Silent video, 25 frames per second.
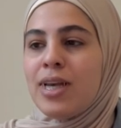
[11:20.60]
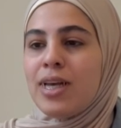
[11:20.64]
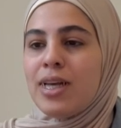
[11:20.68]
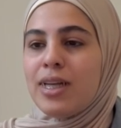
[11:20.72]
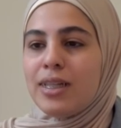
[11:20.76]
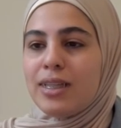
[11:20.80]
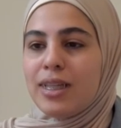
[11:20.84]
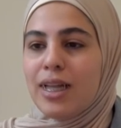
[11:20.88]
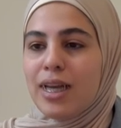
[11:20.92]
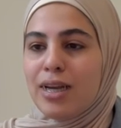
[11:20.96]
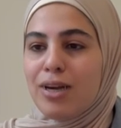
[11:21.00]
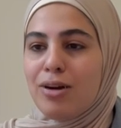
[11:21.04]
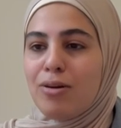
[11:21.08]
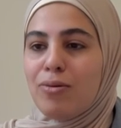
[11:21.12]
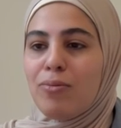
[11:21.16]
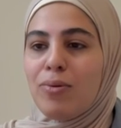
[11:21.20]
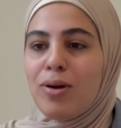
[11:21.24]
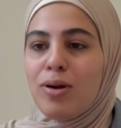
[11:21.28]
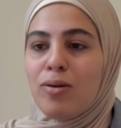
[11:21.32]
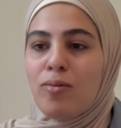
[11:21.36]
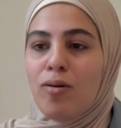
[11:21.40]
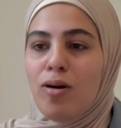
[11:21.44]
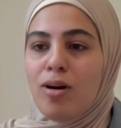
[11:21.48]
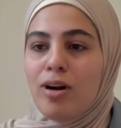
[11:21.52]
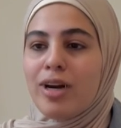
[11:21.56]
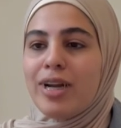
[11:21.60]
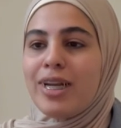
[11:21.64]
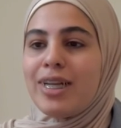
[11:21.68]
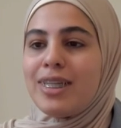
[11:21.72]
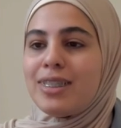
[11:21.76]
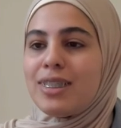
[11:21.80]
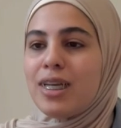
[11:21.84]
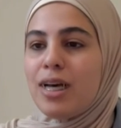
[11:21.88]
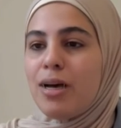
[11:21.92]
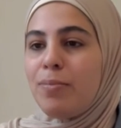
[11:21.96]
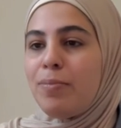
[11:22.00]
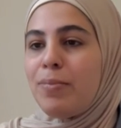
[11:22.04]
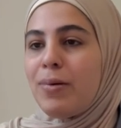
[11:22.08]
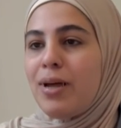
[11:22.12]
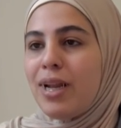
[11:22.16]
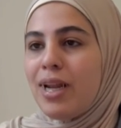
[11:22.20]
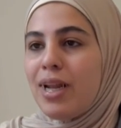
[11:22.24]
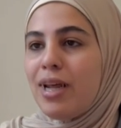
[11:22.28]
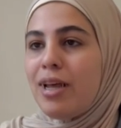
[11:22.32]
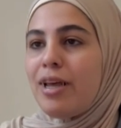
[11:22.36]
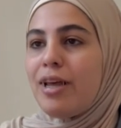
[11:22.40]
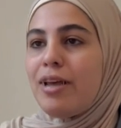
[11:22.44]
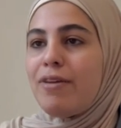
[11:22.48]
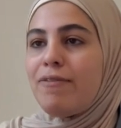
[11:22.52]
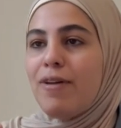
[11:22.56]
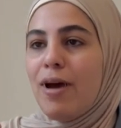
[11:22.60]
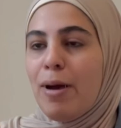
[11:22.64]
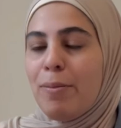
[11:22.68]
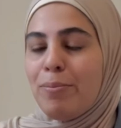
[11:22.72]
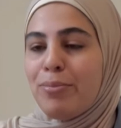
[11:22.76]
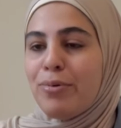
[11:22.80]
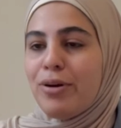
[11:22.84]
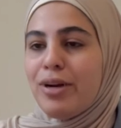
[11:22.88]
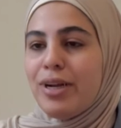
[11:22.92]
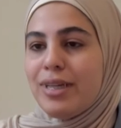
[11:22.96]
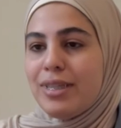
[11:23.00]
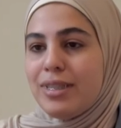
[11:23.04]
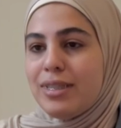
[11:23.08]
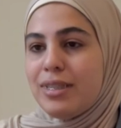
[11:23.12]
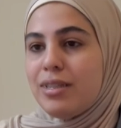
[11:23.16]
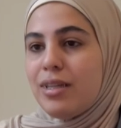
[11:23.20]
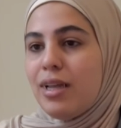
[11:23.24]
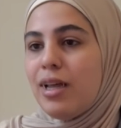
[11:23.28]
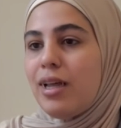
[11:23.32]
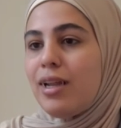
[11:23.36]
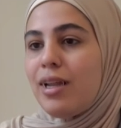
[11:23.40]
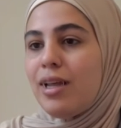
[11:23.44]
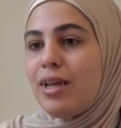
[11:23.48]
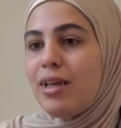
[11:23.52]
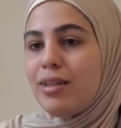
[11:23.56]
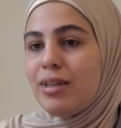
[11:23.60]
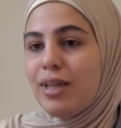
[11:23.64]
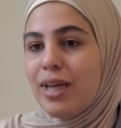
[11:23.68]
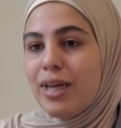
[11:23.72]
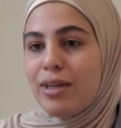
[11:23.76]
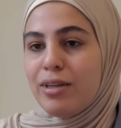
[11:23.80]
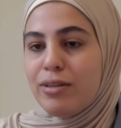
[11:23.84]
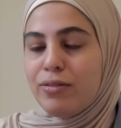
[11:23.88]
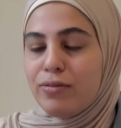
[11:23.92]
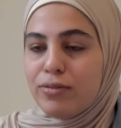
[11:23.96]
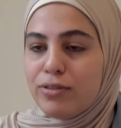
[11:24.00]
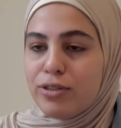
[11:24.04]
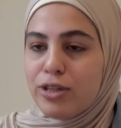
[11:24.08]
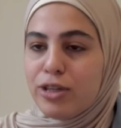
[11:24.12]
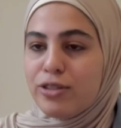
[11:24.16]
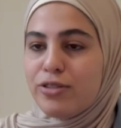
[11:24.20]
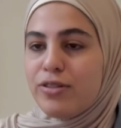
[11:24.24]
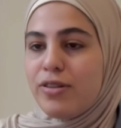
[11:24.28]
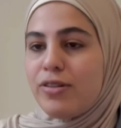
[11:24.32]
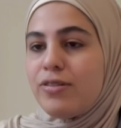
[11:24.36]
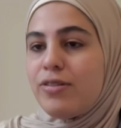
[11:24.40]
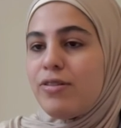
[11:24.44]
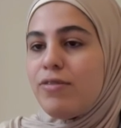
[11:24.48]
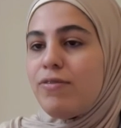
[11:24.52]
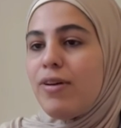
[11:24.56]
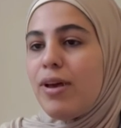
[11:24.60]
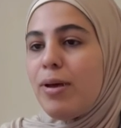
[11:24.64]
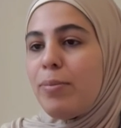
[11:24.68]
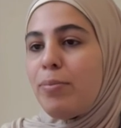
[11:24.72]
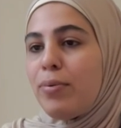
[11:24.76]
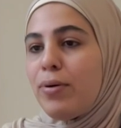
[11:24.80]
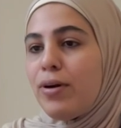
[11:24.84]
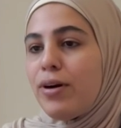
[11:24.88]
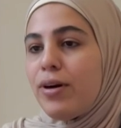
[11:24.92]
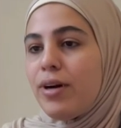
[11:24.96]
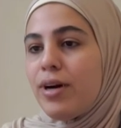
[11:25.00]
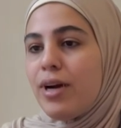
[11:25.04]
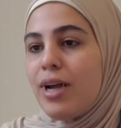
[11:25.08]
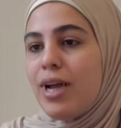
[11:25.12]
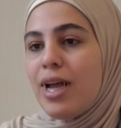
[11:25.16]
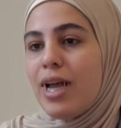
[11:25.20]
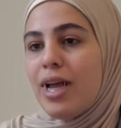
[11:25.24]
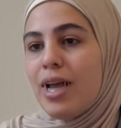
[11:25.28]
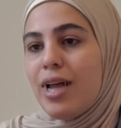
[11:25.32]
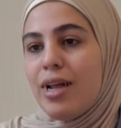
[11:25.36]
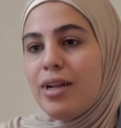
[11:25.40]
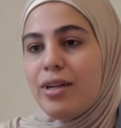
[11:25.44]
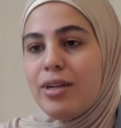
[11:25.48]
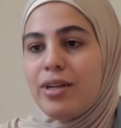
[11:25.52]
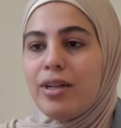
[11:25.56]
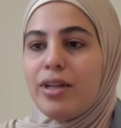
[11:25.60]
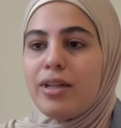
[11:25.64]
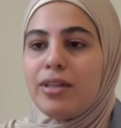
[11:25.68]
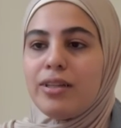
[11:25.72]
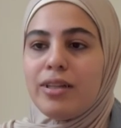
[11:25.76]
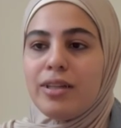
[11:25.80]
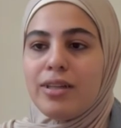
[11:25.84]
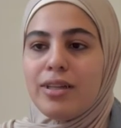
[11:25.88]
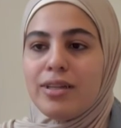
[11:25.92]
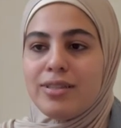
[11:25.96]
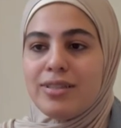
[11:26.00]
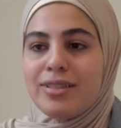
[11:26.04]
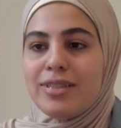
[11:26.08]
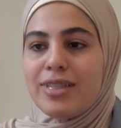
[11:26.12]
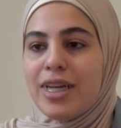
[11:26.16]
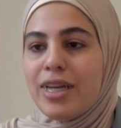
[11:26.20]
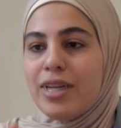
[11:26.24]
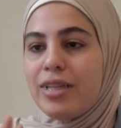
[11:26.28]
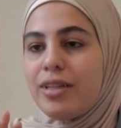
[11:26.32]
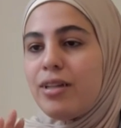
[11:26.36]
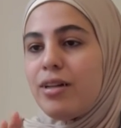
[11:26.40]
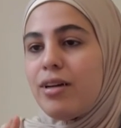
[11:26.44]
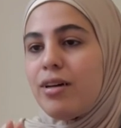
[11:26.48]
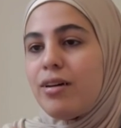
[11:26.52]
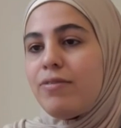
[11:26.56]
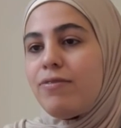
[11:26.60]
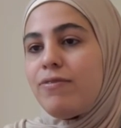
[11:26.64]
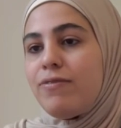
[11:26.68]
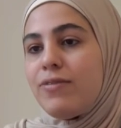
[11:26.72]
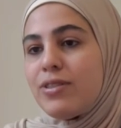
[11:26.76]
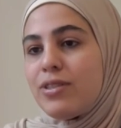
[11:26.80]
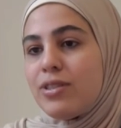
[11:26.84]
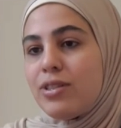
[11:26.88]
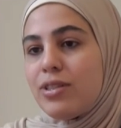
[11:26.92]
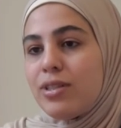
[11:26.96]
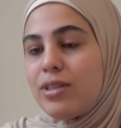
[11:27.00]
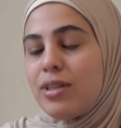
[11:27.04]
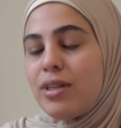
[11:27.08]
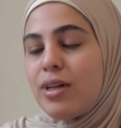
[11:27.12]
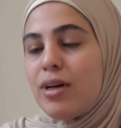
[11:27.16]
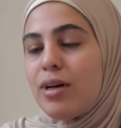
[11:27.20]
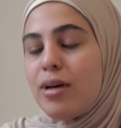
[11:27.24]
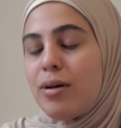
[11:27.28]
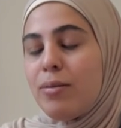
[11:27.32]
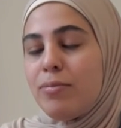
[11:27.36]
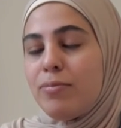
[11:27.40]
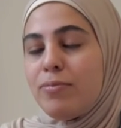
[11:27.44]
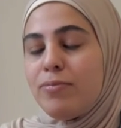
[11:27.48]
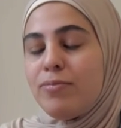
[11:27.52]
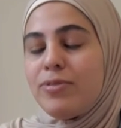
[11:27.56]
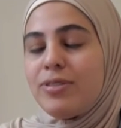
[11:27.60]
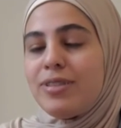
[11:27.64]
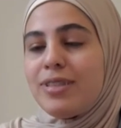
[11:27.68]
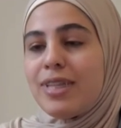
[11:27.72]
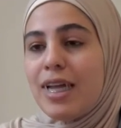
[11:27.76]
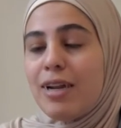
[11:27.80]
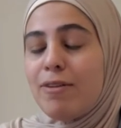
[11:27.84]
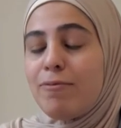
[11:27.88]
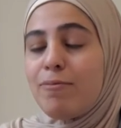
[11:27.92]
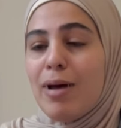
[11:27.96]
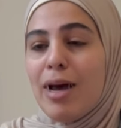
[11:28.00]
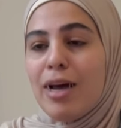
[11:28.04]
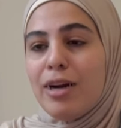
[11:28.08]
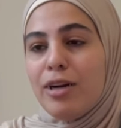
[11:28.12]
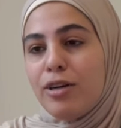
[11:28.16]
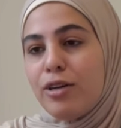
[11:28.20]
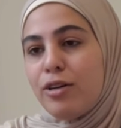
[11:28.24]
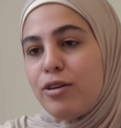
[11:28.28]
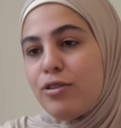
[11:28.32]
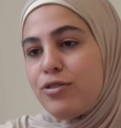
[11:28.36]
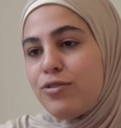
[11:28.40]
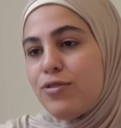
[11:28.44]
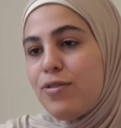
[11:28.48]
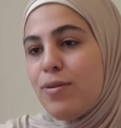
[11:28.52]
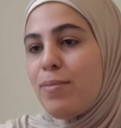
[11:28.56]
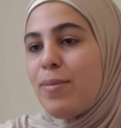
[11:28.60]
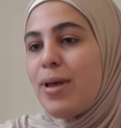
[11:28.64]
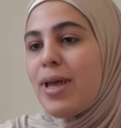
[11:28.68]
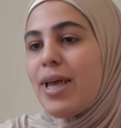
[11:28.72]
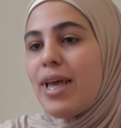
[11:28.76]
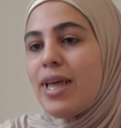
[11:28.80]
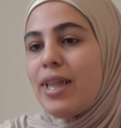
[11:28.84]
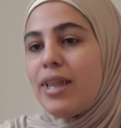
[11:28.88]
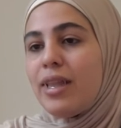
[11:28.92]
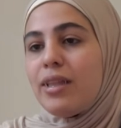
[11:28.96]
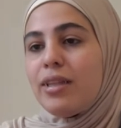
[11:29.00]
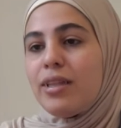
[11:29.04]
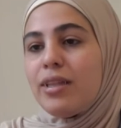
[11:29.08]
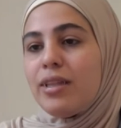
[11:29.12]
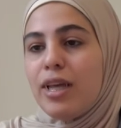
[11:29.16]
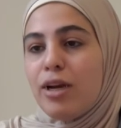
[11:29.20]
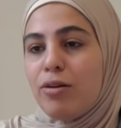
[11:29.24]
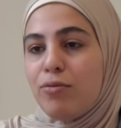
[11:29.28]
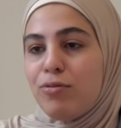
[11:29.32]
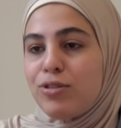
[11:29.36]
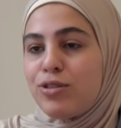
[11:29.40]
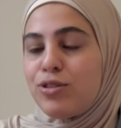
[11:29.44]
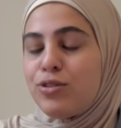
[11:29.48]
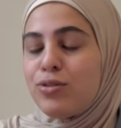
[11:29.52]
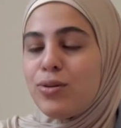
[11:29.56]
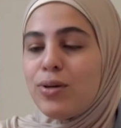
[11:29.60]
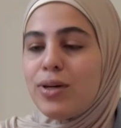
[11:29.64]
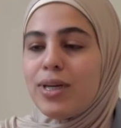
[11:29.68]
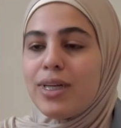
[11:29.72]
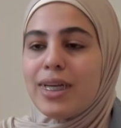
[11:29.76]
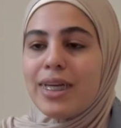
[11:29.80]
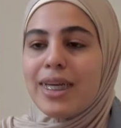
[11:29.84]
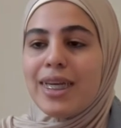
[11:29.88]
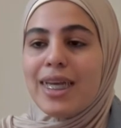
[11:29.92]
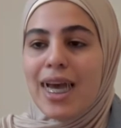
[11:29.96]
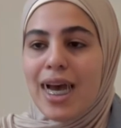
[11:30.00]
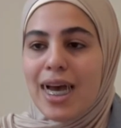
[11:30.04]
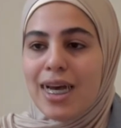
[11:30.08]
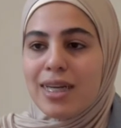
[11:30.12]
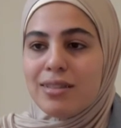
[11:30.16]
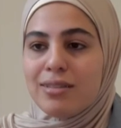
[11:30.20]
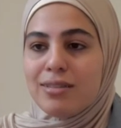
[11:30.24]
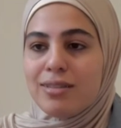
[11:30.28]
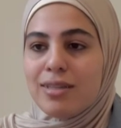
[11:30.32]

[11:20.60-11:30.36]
like when water heats up and it evaporates and it like turns into vapor, and the state of matter goes from a liquid to a gas.